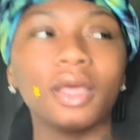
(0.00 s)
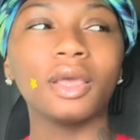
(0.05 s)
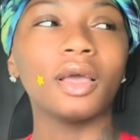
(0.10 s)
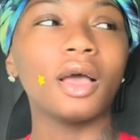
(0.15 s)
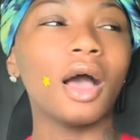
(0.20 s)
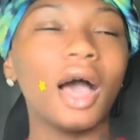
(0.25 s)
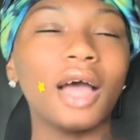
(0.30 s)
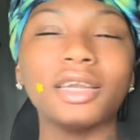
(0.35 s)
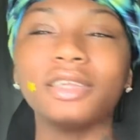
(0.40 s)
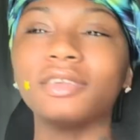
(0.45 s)

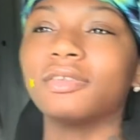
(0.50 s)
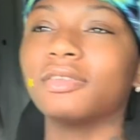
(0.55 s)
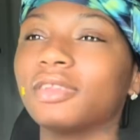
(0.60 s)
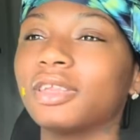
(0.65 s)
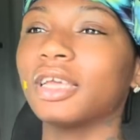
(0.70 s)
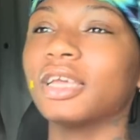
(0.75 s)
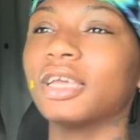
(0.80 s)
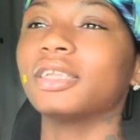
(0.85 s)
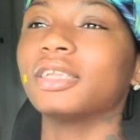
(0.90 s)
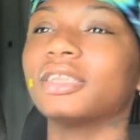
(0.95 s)

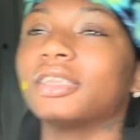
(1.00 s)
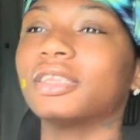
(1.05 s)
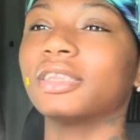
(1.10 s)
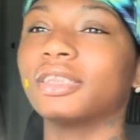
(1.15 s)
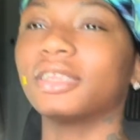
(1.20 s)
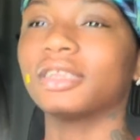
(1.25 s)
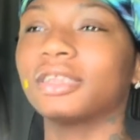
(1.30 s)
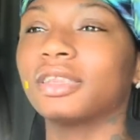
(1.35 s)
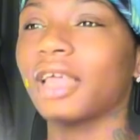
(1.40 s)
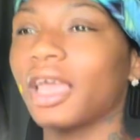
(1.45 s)
honestly,
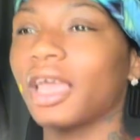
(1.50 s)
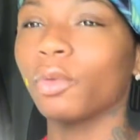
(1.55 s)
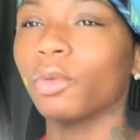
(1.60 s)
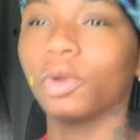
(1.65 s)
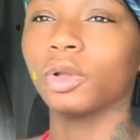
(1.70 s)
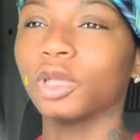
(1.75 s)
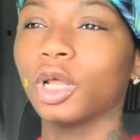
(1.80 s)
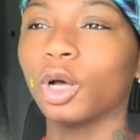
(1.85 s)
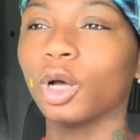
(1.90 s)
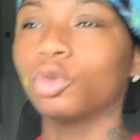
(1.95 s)
they
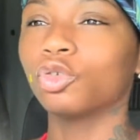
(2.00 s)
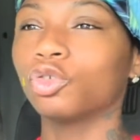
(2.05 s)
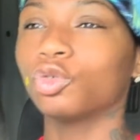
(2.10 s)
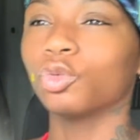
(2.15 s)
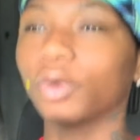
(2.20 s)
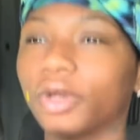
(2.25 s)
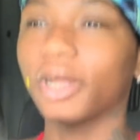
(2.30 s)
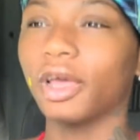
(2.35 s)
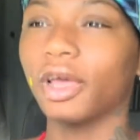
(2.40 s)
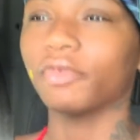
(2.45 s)
will load you
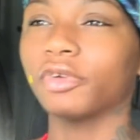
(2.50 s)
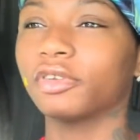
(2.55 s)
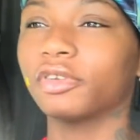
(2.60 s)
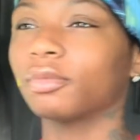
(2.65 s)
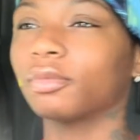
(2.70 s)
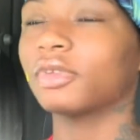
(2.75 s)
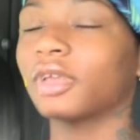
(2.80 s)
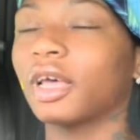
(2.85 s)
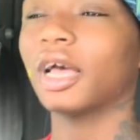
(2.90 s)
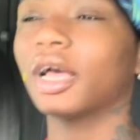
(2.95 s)
whenever
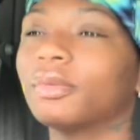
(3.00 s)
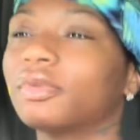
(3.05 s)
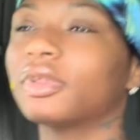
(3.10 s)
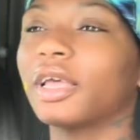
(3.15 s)
sometimes.